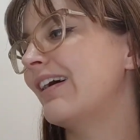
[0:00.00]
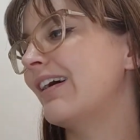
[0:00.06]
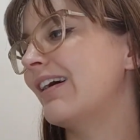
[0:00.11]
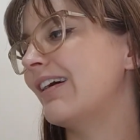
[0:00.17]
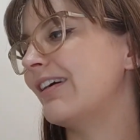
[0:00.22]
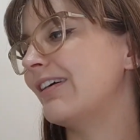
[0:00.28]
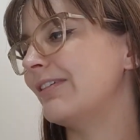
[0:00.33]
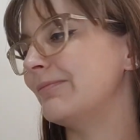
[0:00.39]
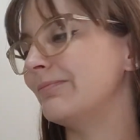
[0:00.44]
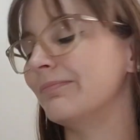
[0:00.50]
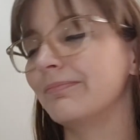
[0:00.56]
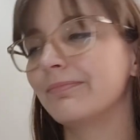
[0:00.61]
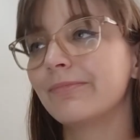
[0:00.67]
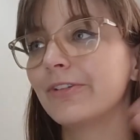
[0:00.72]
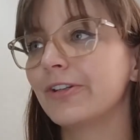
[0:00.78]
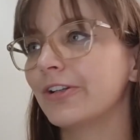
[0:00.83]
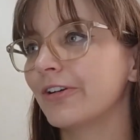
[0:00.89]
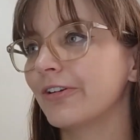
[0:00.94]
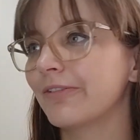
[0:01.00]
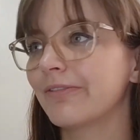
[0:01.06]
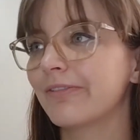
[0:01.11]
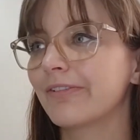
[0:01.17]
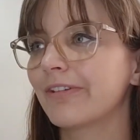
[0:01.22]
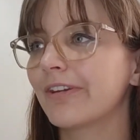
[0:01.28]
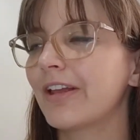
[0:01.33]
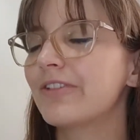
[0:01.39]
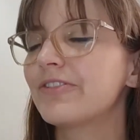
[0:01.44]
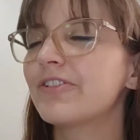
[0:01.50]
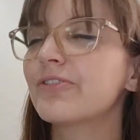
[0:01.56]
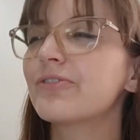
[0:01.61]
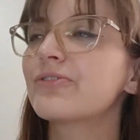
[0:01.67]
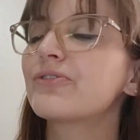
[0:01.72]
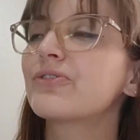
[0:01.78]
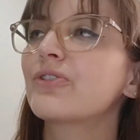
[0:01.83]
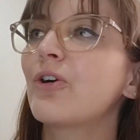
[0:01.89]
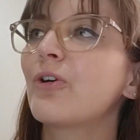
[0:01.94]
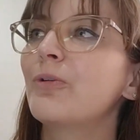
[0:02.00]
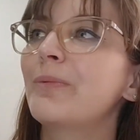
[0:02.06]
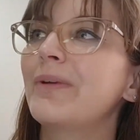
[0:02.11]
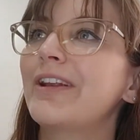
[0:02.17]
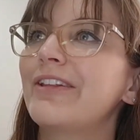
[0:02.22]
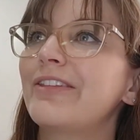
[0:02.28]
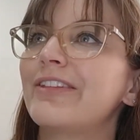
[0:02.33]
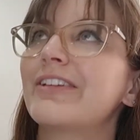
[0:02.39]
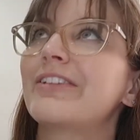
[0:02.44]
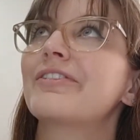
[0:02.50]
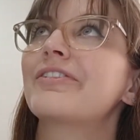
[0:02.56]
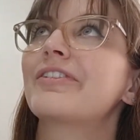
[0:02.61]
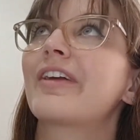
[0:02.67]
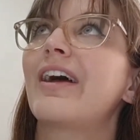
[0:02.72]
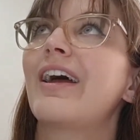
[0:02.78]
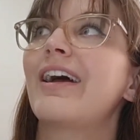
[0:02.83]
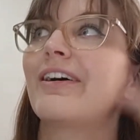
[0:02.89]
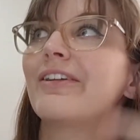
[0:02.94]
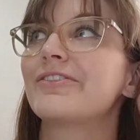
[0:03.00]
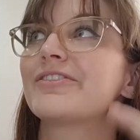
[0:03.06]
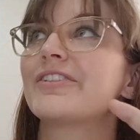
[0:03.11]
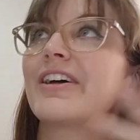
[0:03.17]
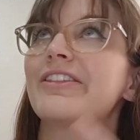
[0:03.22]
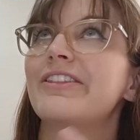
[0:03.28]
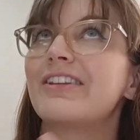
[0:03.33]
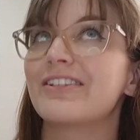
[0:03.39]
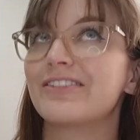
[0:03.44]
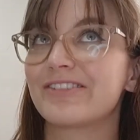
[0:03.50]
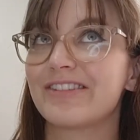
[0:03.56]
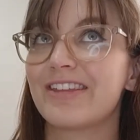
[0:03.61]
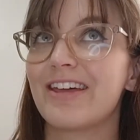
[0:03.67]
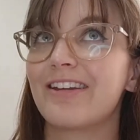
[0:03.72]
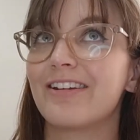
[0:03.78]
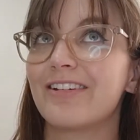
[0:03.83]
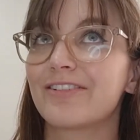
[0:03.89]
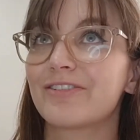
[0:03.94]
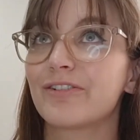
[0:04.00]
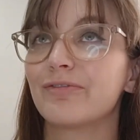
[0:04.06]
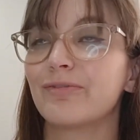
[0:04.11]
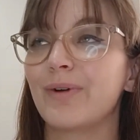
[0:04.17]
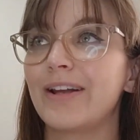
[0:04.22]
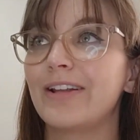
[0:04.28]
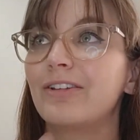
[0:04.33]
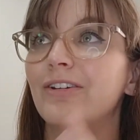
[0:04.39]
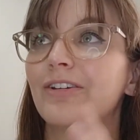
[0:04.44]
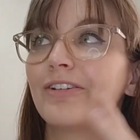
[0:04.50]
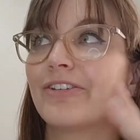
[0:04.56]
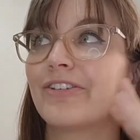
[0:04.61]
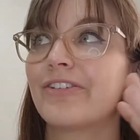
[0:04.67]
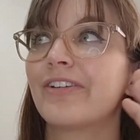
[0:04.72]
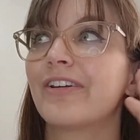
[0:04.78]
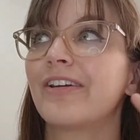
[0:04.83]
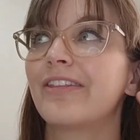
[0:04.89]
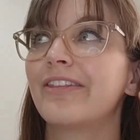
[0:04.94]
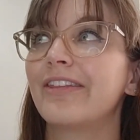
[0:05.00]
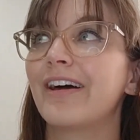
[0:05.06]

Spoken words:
There's just so many things outside the aesthetics of weight loss